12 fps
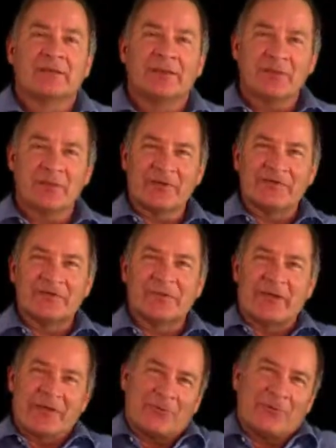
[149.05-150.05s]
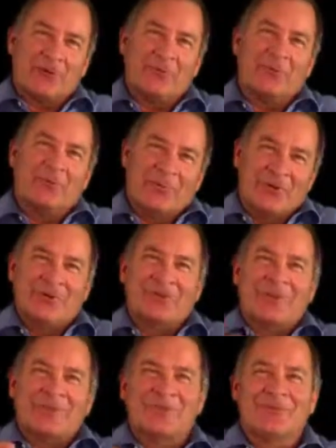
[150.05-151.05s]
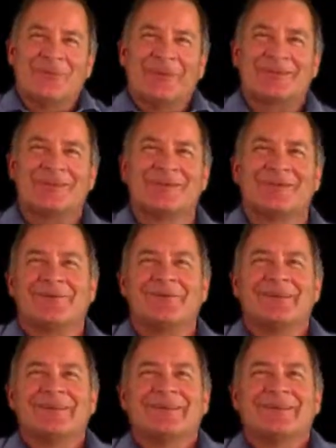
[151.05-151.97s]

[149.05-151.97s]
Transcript: Otherwise, the background will poke right through that color.